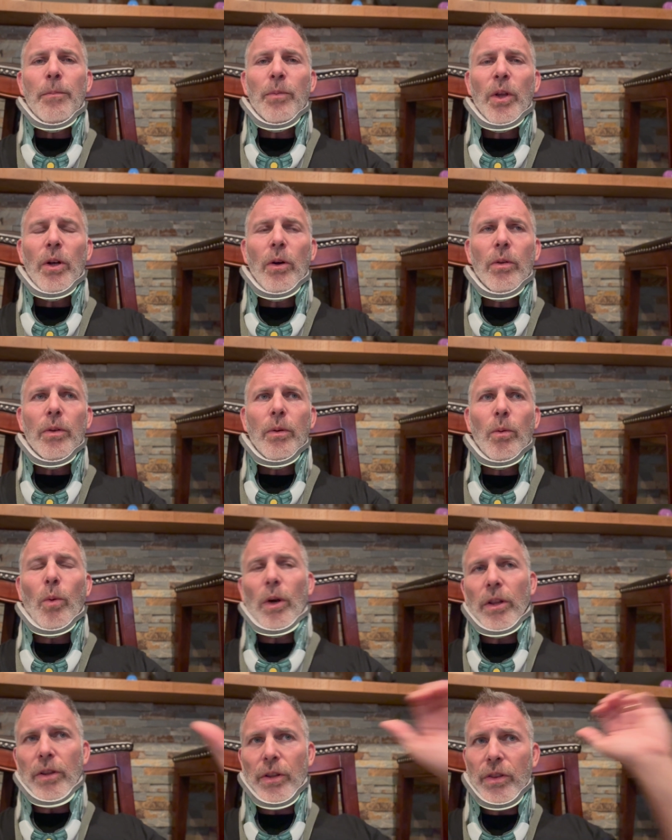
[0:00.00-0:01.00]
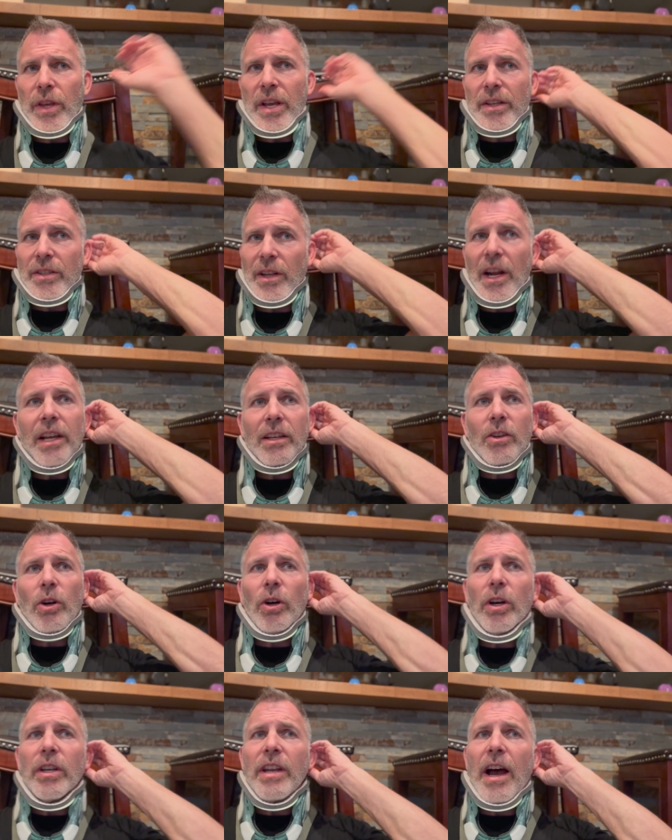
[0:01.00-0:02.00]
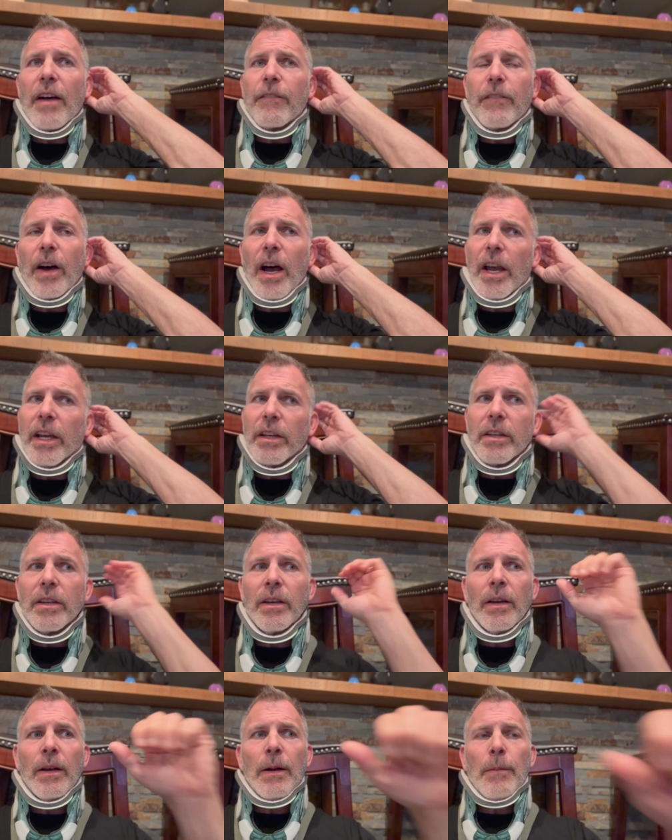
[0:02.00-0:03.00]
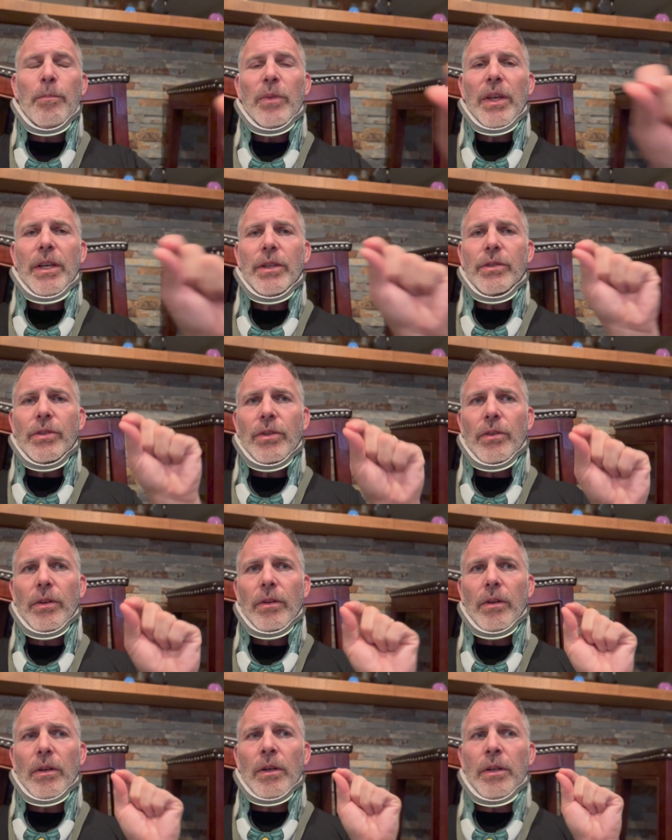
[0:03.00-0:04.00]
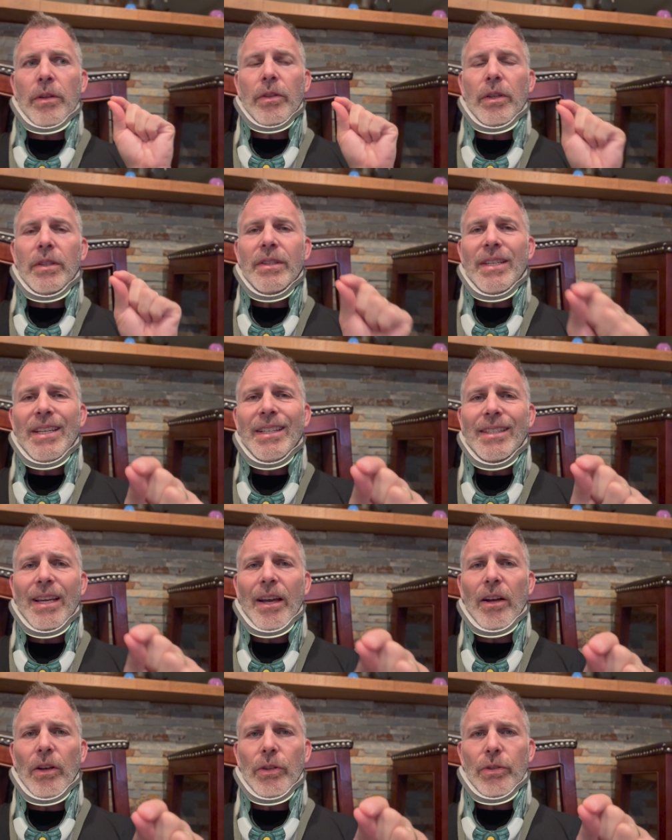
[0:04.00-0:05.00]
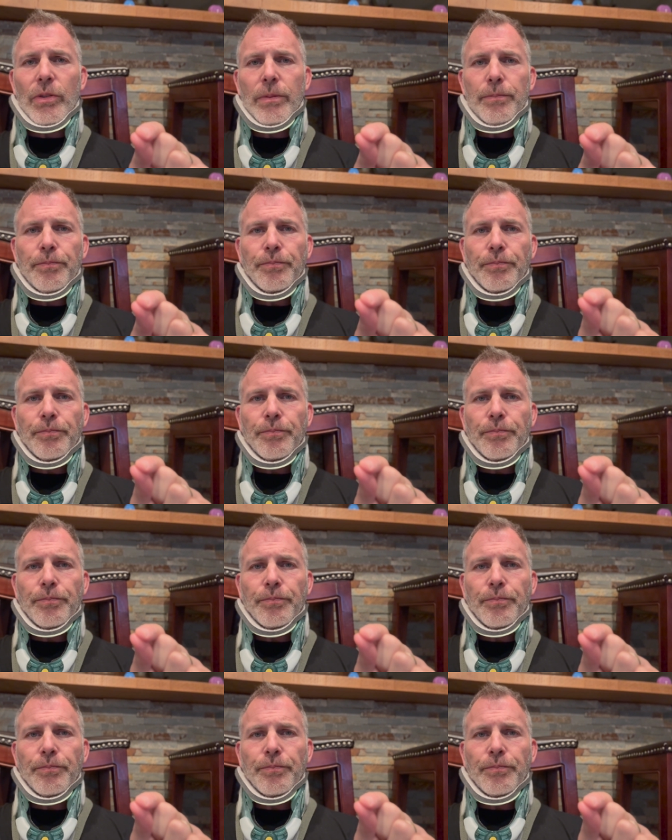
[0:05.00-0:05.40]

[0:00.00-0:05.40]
One of the things that I could not find is the details